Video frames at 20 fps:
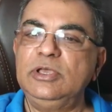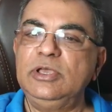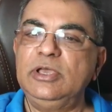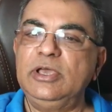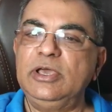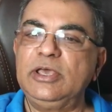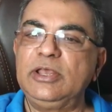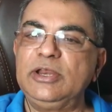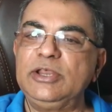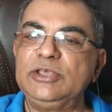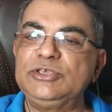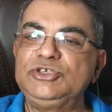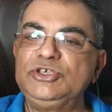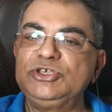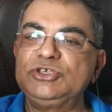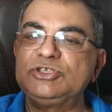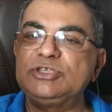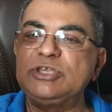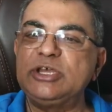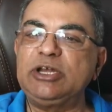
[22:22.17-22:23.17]

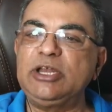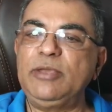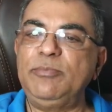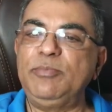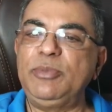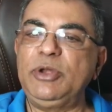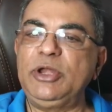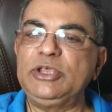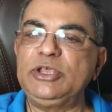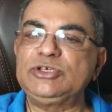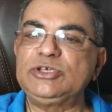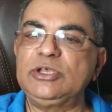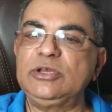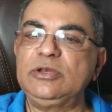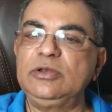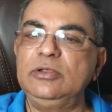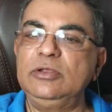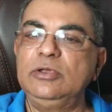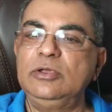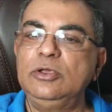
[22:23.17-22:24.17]
Resist the
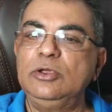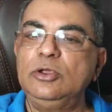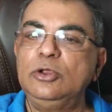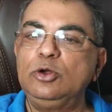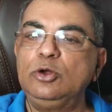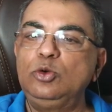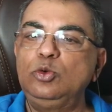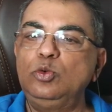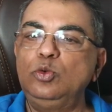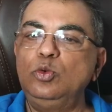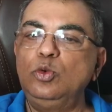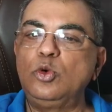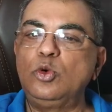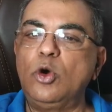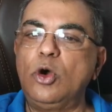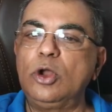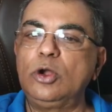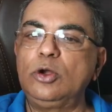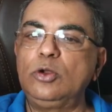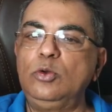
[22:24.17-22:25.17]
temptation to
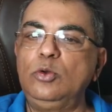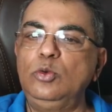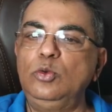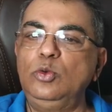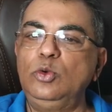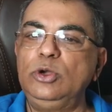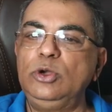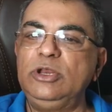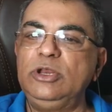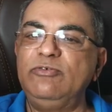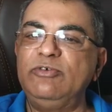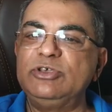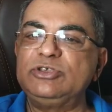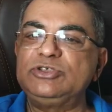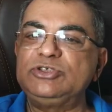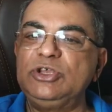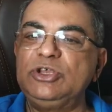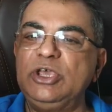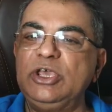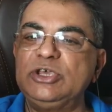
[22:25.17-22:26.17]
conclude
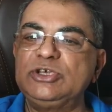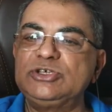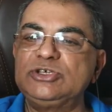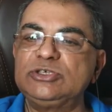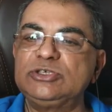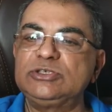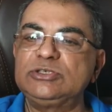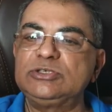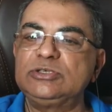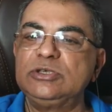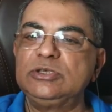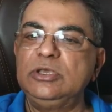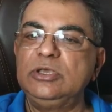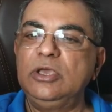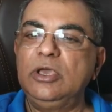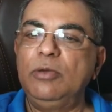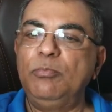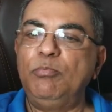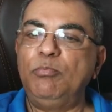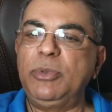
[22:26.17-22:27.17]
investigations
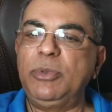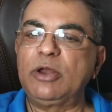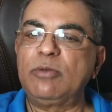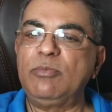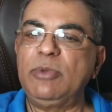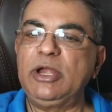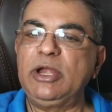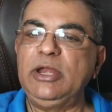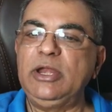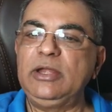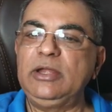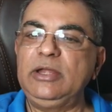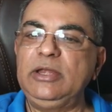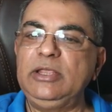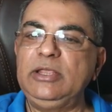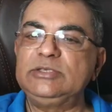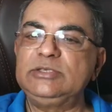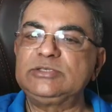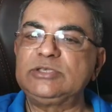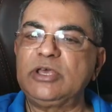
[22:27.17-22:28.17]

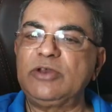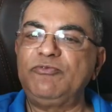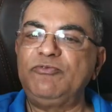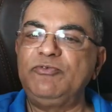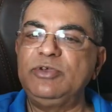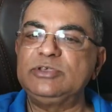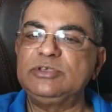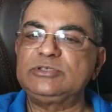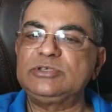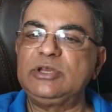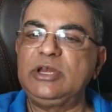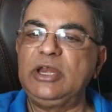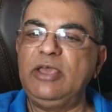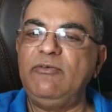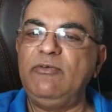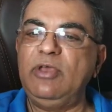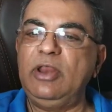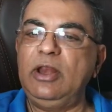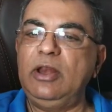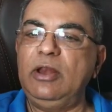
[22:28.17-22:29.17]
permanently. Surface
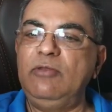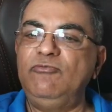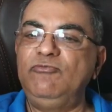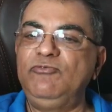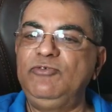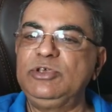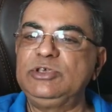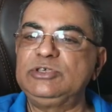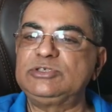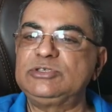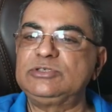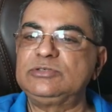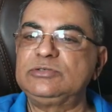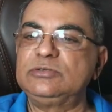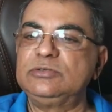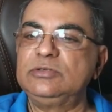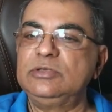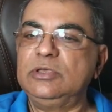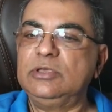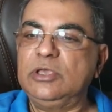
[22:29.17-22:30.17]
level
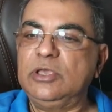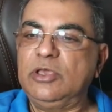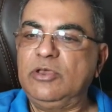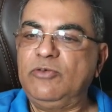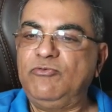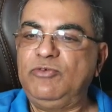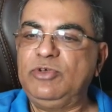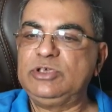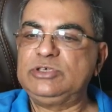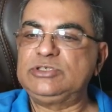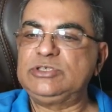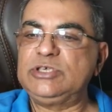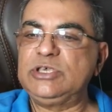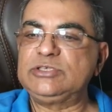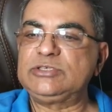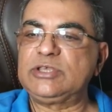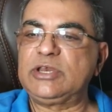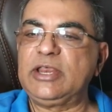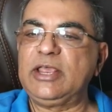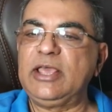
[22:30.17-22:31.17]

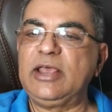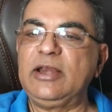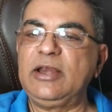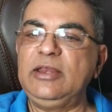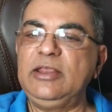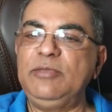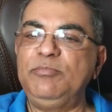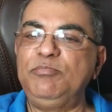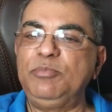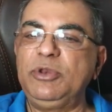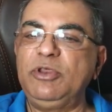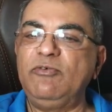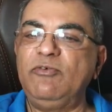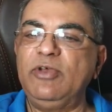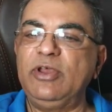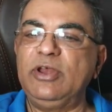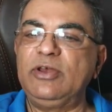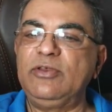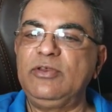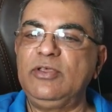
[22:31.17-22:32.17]
fixes rarely
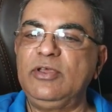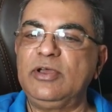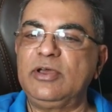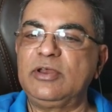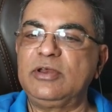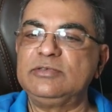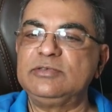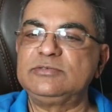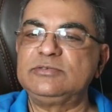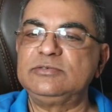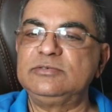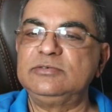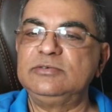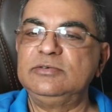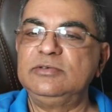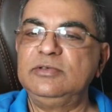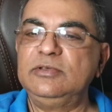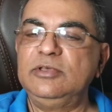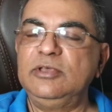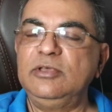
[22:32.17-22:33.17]
prevent recurrence,
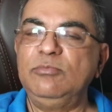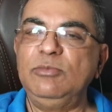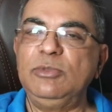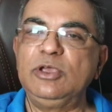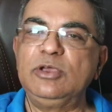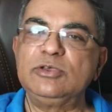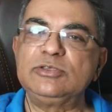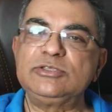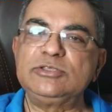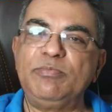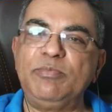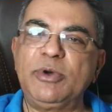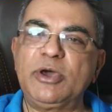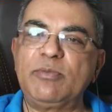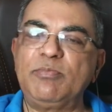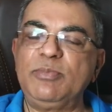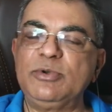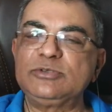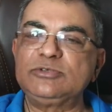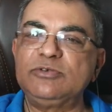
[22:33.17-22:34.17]
because the
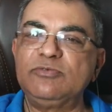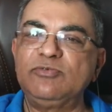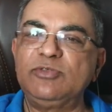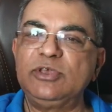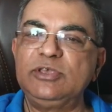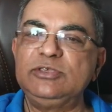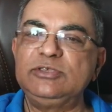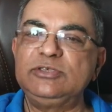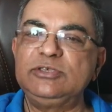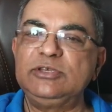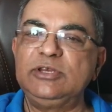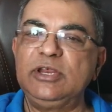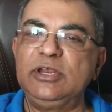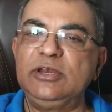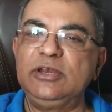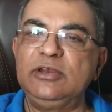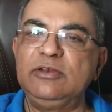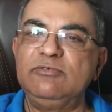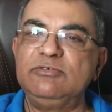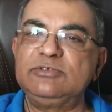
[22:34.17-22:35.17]
purpose of the incident
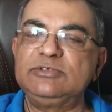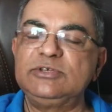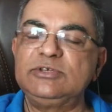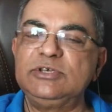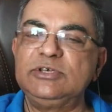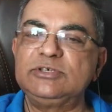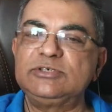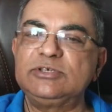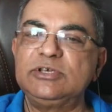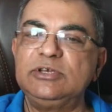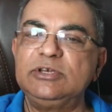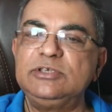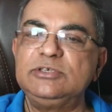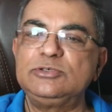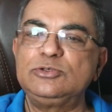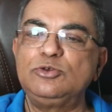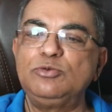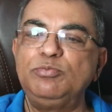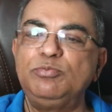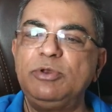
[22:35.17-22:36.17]
investigation is
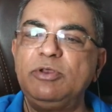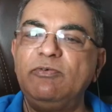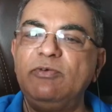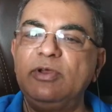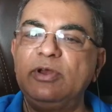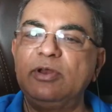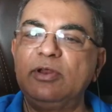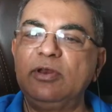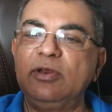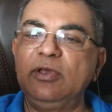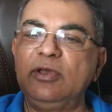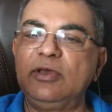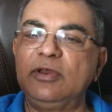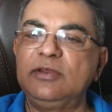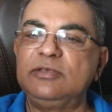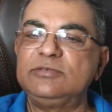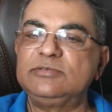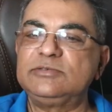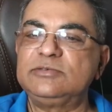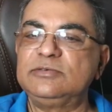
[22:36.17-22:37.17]
to prevent a
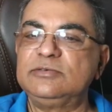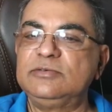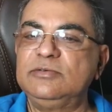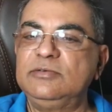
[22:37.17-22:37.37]
recurrence.